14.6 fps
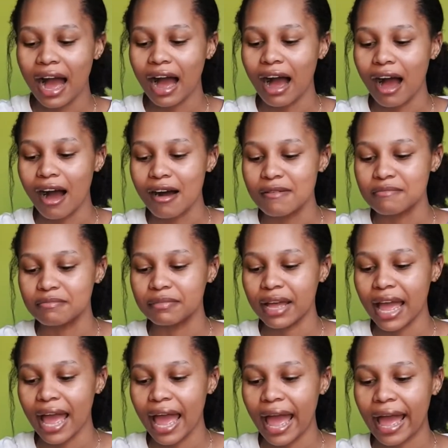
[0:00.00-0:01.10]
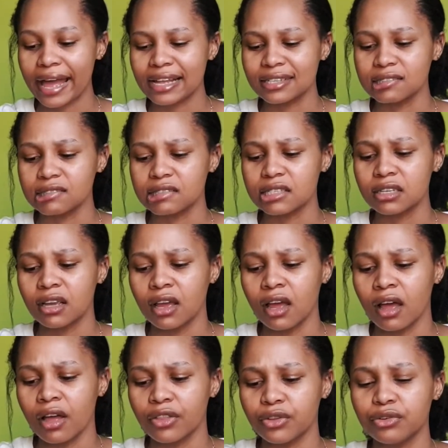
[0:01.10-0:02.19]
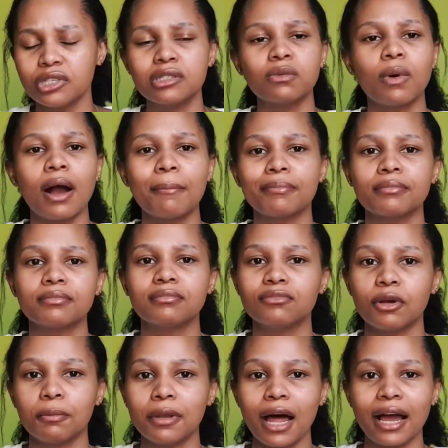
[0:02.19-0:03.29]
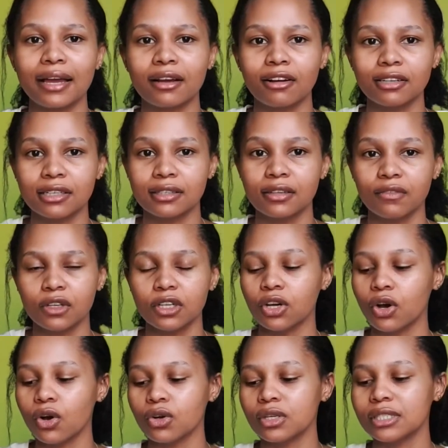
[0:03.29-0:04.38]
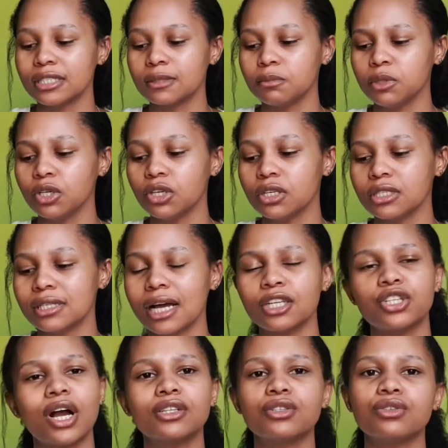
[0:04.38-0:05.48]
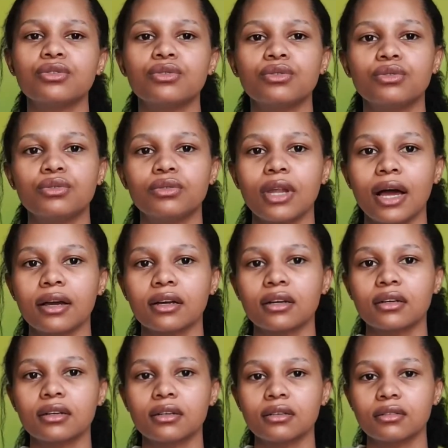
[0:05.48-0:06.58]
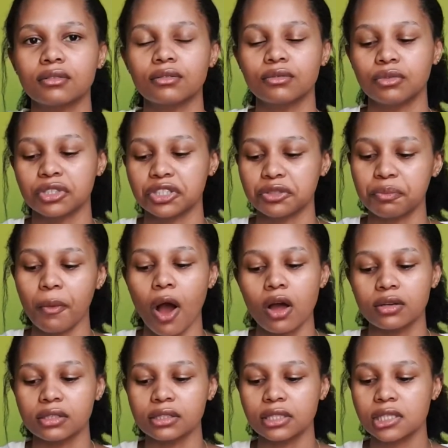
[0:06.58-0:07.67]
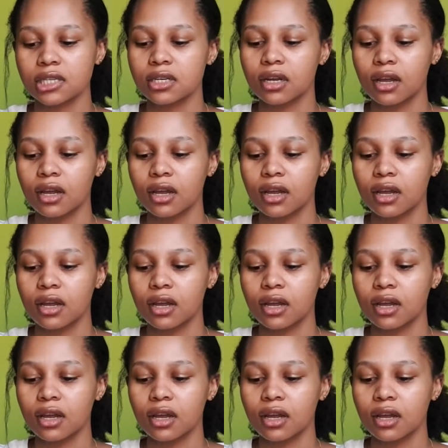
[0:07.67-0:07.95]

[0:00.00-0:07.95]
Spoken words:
And the reason why I'm replying in the video is because I tried to like respond